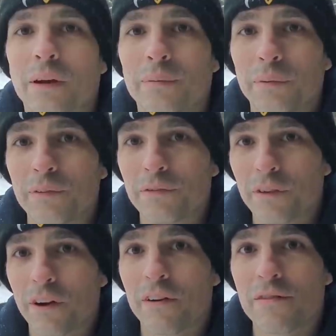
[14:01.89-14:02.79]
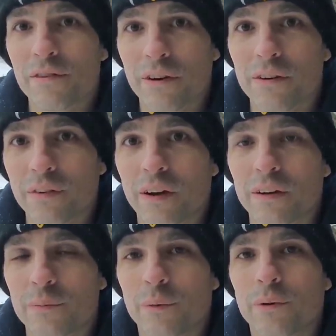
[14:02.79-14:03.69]
can be very, very
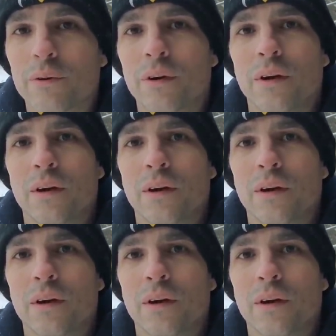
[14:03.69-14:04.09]
valuable.